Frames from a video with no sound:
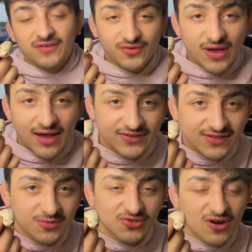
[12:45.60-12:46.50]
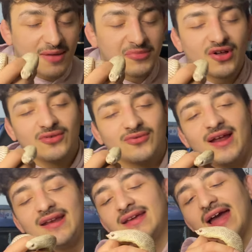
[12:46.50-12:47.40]
if you haven't subscribed
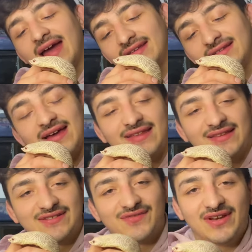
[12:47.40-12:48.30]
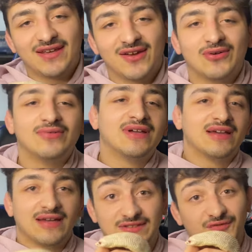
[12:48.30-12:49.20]
already and like this video.
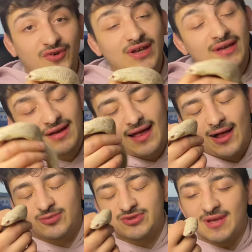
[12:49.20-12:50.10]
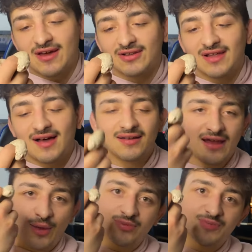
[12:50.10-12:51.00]
It's free, helps me out a lot,
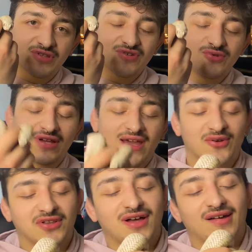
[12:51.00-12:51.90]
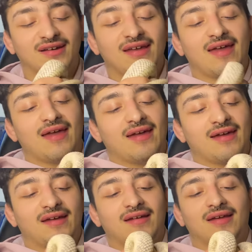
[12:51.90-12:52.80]
helps Petunia out a lot.
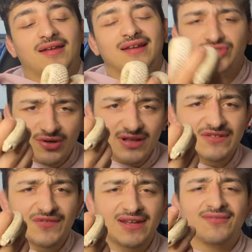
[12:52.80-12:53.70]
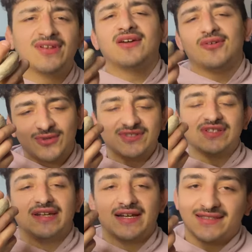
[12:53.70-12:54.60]
And enjoy this feeding video. We'll see
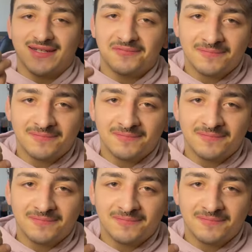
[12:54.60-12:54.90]
you next time.